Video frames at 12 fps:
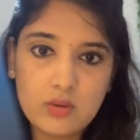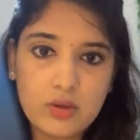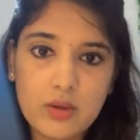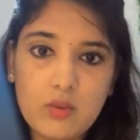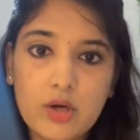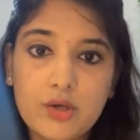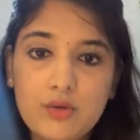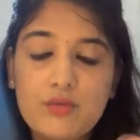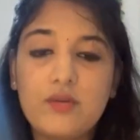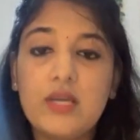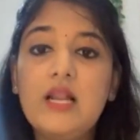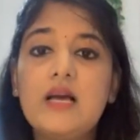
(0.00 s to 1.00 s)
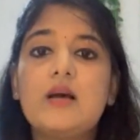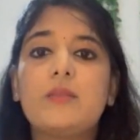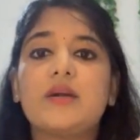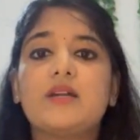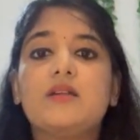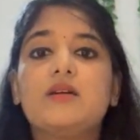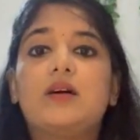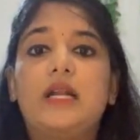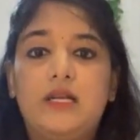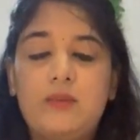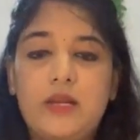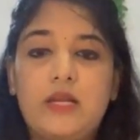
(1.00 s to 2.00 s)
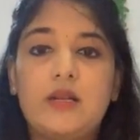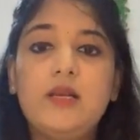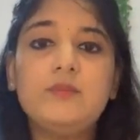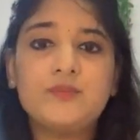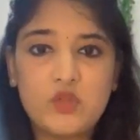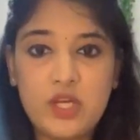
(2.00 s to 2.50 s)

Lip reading: Okay, what you feel, but ultimately